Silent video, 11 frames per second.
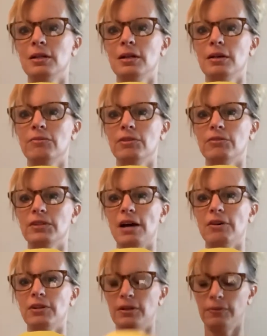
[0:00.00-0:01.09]
of your
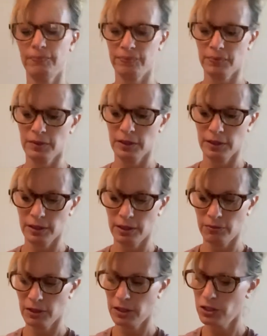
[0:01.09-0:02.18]
flower. And
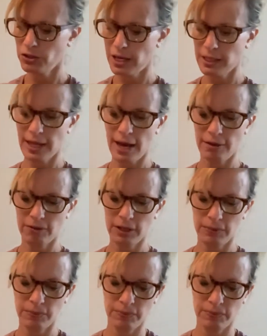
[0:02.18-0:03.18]
we're going to trace that one.